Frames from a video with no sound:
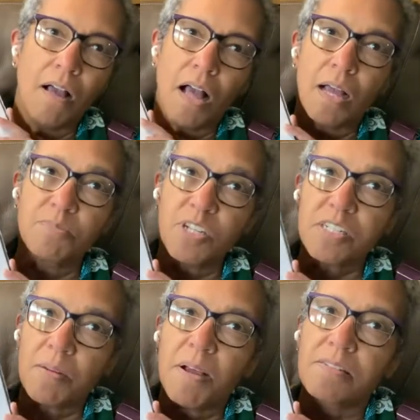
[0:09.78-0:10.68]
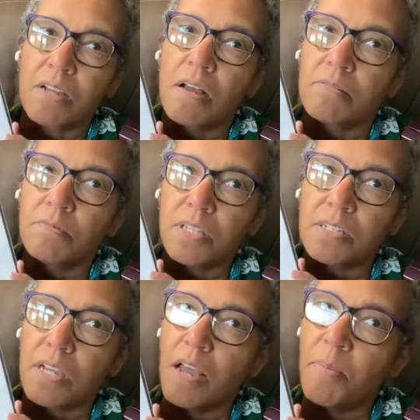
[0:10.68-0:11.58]
I'm just about done with the
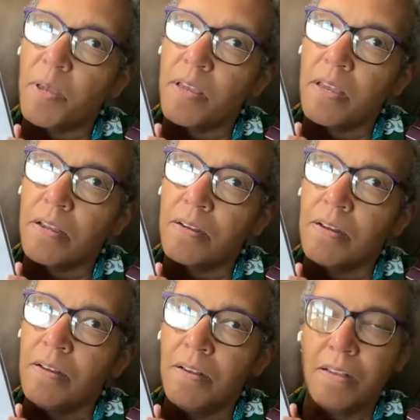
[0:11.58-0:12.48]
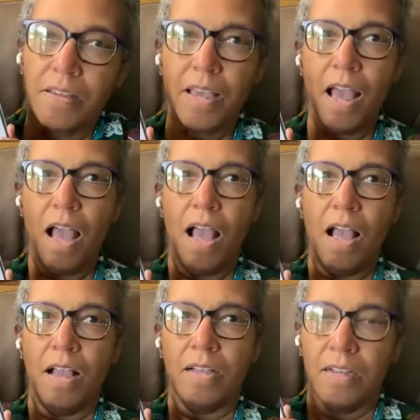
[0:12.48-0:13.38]
typing.
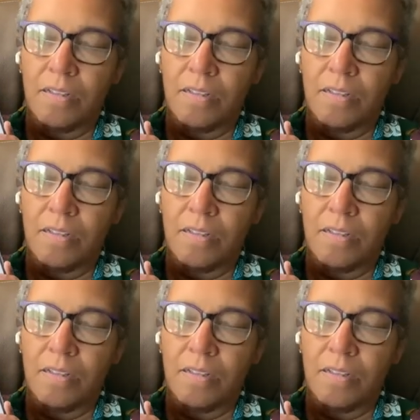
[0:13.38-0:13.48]
Yay!